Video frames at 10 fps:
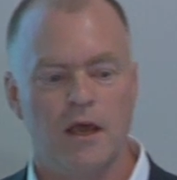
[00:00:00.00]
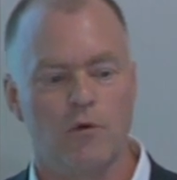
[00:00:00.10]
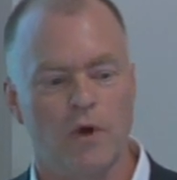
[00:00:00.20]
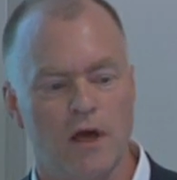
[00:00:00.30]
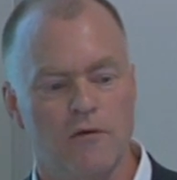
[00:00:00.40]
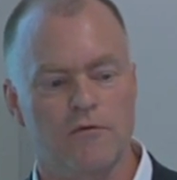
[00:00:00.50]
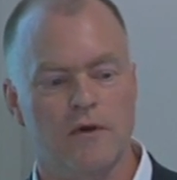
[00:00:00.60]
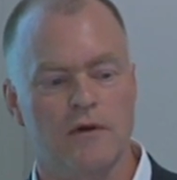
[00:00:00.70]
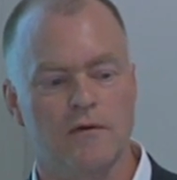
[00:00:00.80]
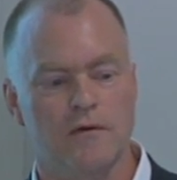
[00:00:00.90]
Here we have
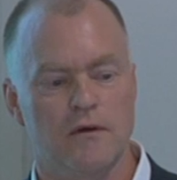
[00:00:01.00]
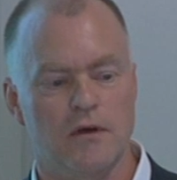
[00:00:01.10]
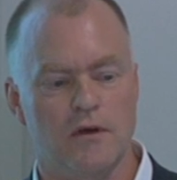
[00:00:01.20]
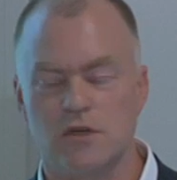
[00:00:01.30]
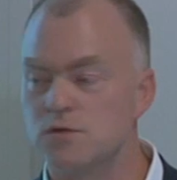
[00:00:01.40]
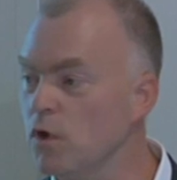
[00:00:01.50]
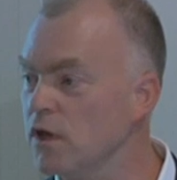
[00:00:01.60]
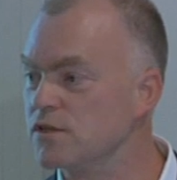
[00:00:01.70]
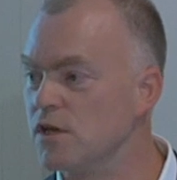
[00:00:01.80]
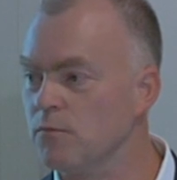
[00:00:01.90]
a
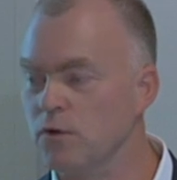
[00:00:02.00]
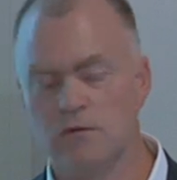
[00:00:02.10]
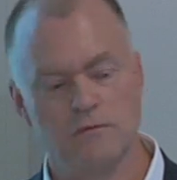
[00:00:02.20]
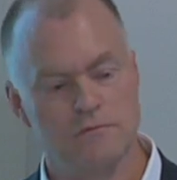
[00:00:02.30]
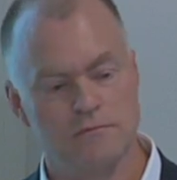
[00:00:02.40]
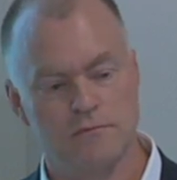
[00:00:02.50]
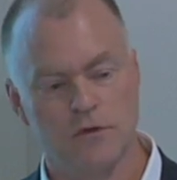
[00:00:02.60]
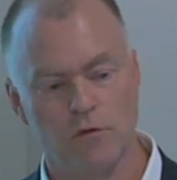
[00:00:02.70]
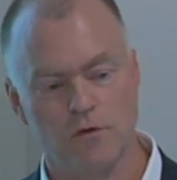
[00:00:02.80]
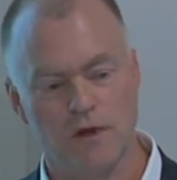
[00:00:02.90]
small example.
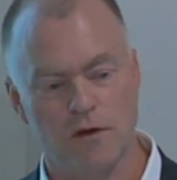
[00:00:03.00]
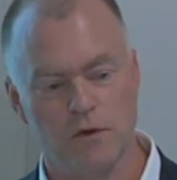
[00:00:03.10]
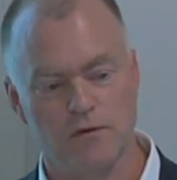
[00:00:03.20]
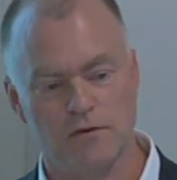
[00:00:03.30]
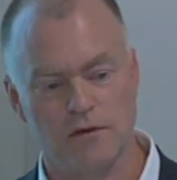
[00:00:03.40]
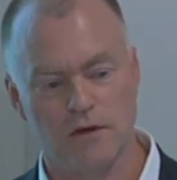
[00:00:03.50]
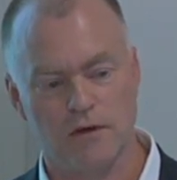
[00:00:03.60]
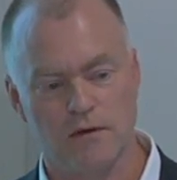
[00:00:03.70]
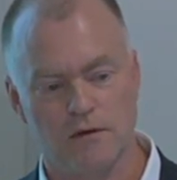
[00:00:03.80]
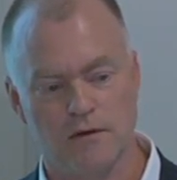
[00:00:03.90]
The root element
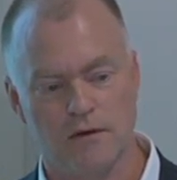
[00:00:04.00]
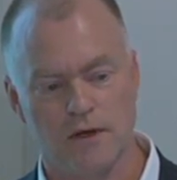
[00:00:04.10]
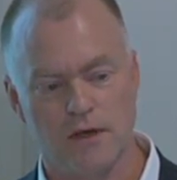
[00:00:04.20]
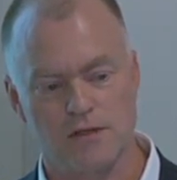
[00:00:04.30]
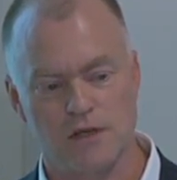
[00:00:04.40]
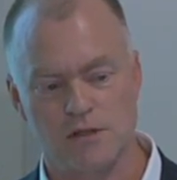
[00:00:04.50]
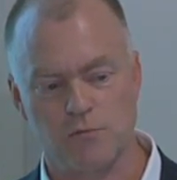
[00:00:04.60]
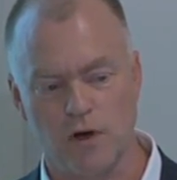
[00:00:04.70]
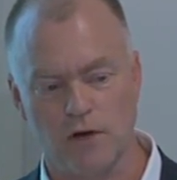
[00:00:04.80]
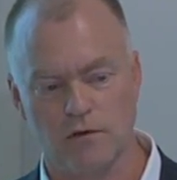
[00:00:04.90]
is
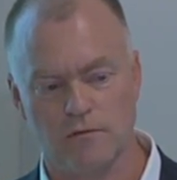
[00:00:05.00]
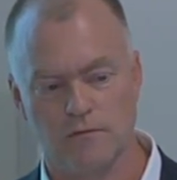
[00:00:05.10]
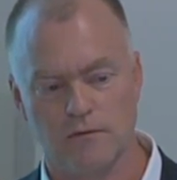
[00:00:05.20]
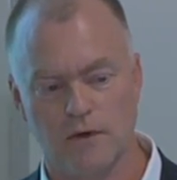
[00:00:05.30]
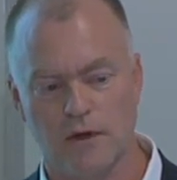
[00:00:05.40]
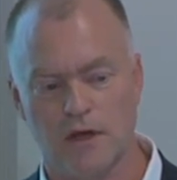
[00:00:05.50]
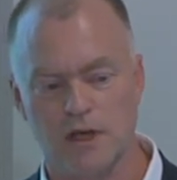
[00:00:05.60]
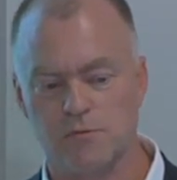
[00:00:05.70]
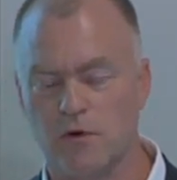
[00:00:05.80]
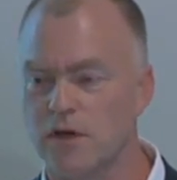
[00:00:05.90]
XML in the
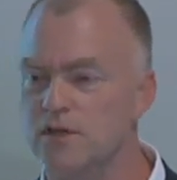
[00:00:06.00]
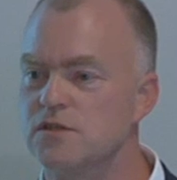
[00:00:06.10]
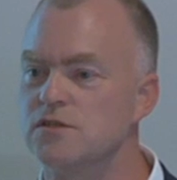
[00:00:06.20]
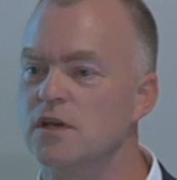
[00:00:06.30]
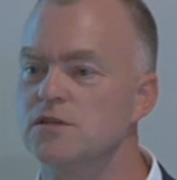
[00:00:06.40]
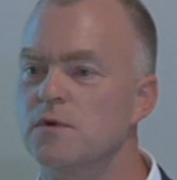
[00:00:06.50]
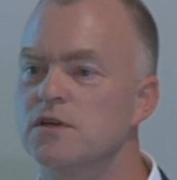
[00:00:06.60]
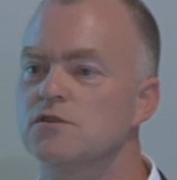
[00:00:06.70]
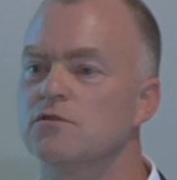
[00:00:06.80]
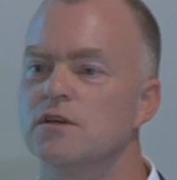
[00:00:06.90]
XML instance
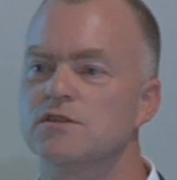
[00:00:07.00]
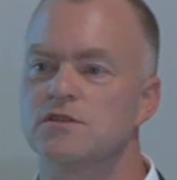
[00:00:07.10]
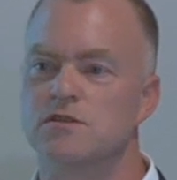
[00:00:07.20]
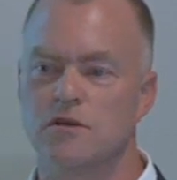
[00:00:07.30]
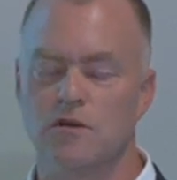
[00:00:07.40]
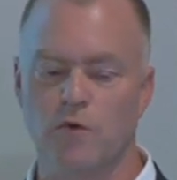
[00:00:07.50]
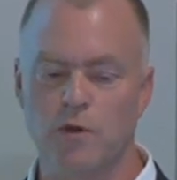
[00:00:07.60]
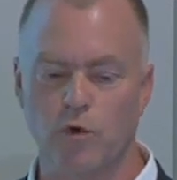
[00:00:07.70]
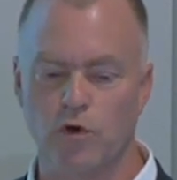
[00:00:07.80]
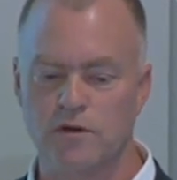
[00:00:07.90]
namespace. So this is a
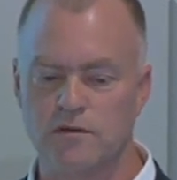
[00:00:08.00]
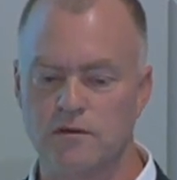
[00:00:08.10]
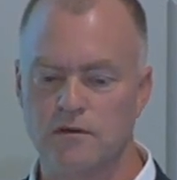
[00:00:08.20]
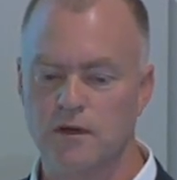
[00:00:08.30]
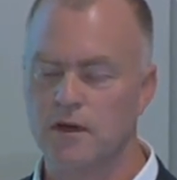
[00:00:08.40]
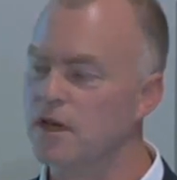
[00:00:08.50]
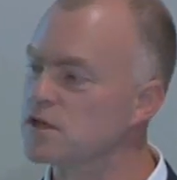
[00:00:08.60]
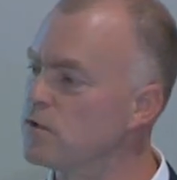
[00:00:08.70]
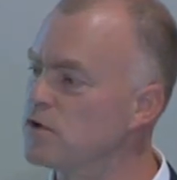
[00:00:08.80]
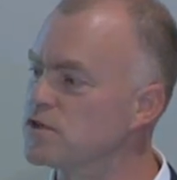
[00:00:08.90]
report in the
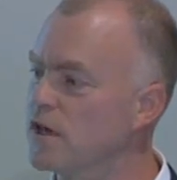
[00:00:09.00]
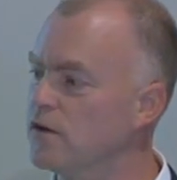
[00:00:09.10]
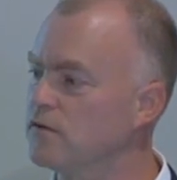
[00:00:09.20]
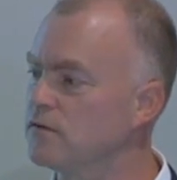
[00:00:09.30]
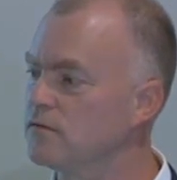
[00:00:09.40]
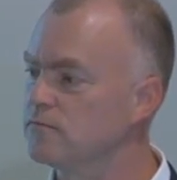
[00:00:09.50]
XML standard.